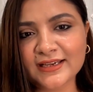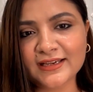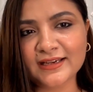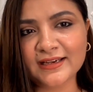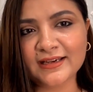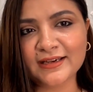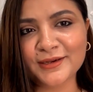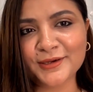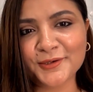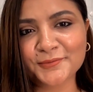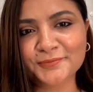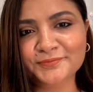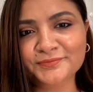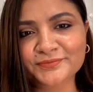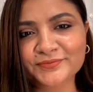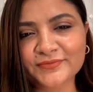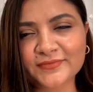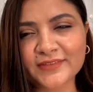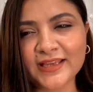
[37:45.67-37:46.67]

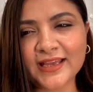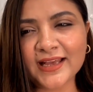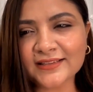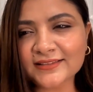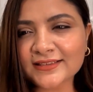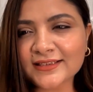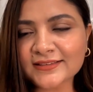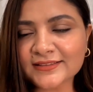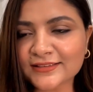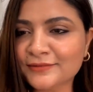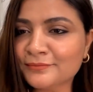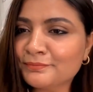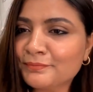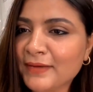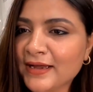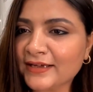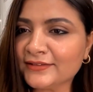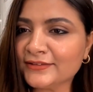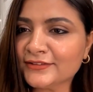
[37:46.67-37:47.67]
has that
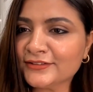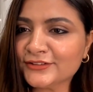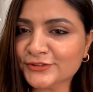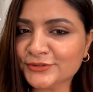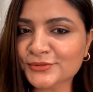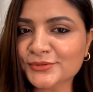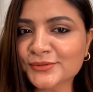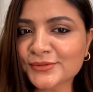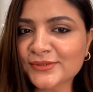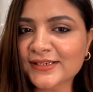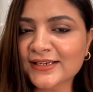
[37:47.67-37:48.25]
impacted you